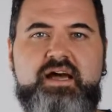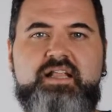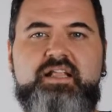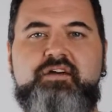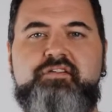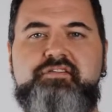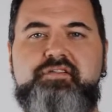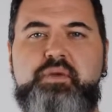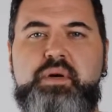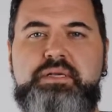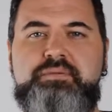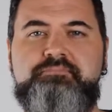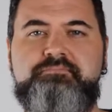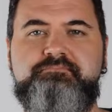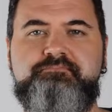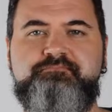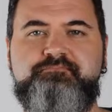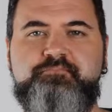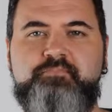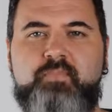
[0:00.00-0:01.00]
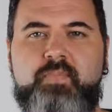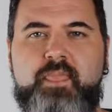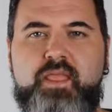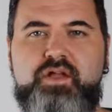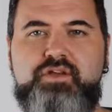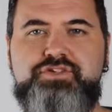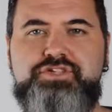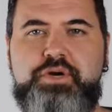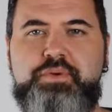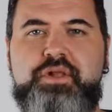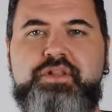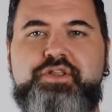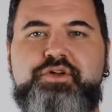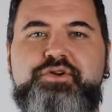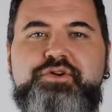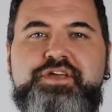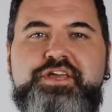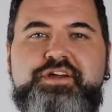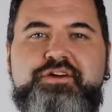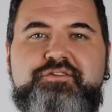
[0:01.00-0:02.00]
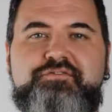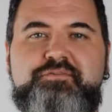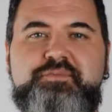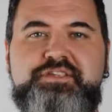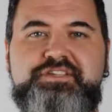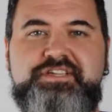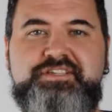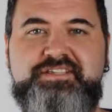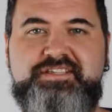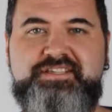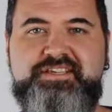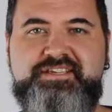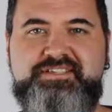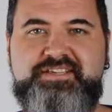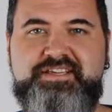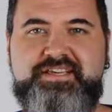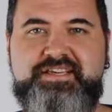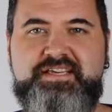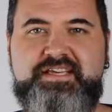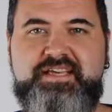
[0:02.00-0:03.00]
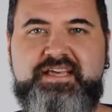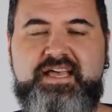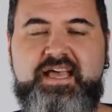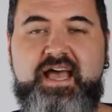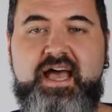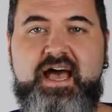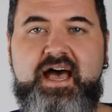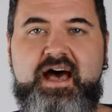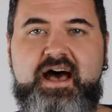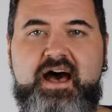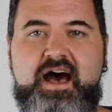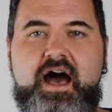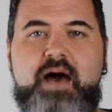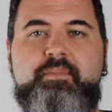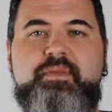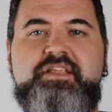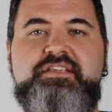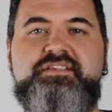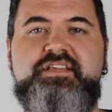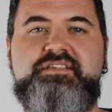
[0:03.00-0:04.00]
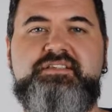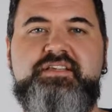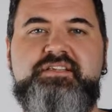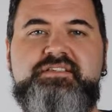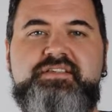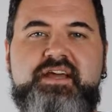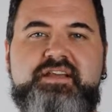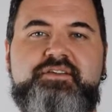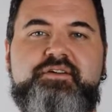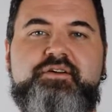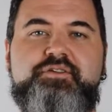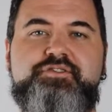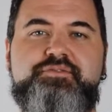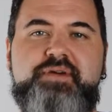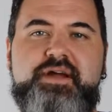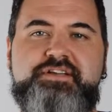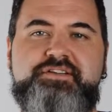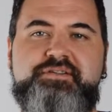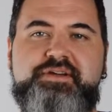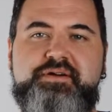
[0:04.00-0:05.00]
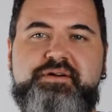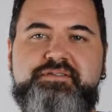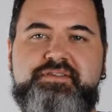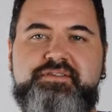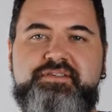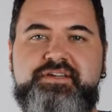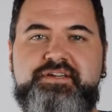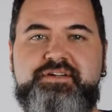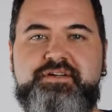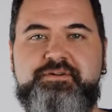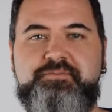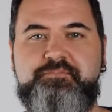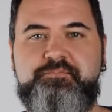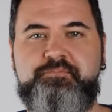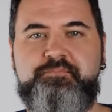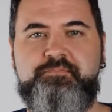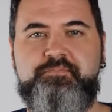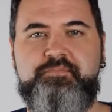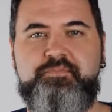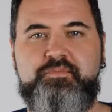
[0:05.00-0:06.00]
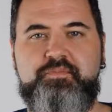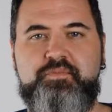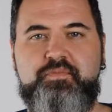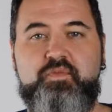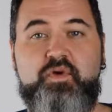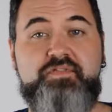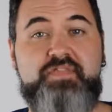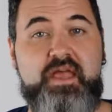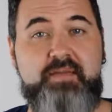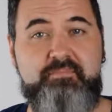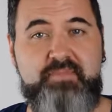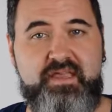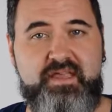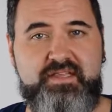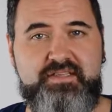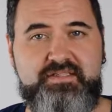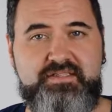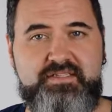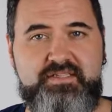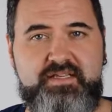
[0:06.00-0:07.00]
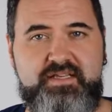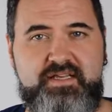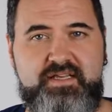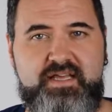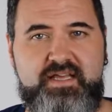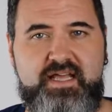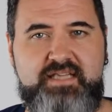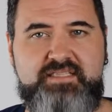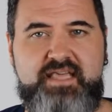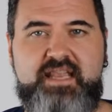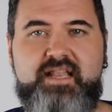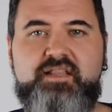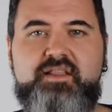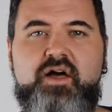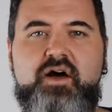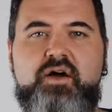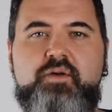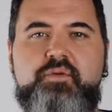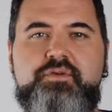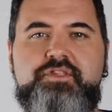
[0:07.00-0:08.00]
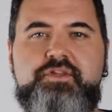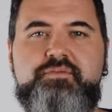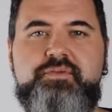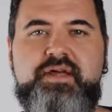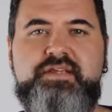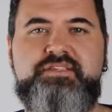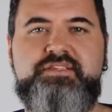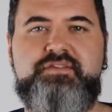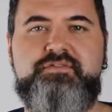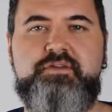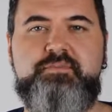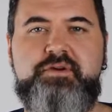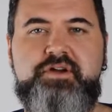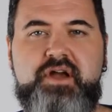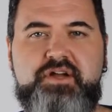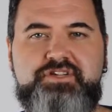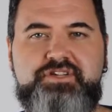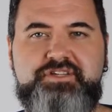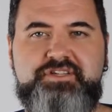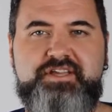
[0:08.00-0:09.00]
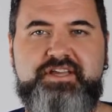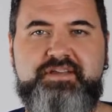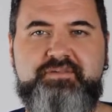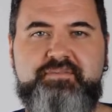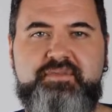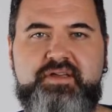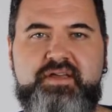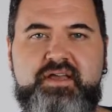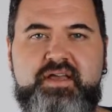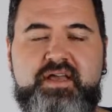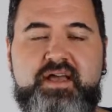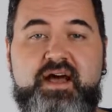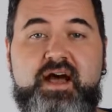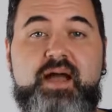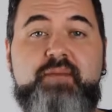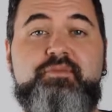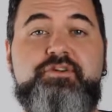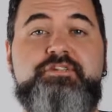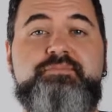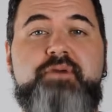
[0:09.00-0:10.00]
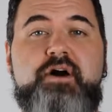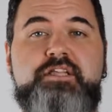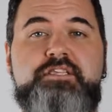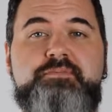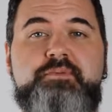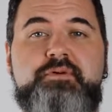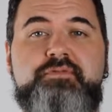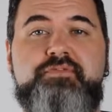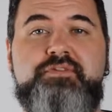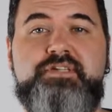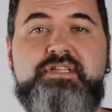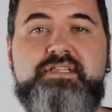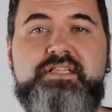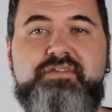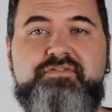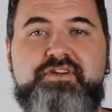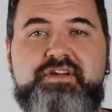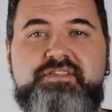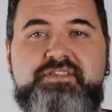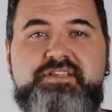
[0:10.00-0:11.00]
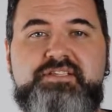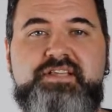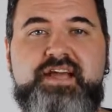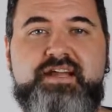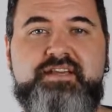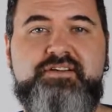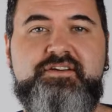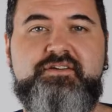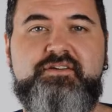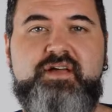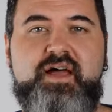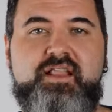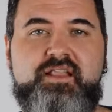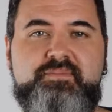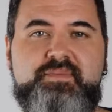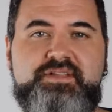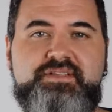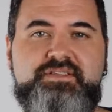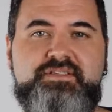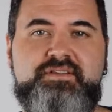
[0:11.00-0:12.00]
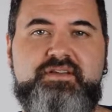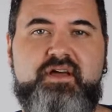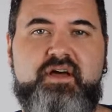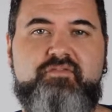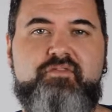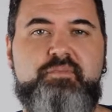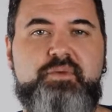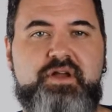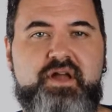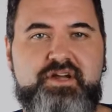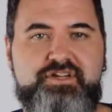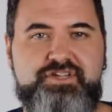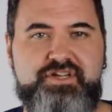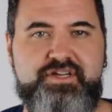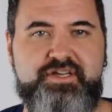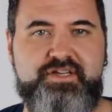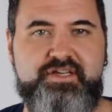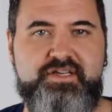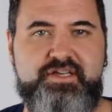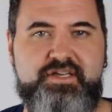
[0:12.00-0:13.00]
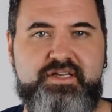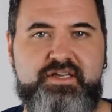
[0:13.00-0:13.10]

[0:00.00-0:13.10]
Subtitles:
Hello, everyone. Jonah Lerner here from the GCTC. I'm an assistant technical director here at the theater. What that means is that along with the rest of the production team, I'm responsible for delivering the technical elements of a production.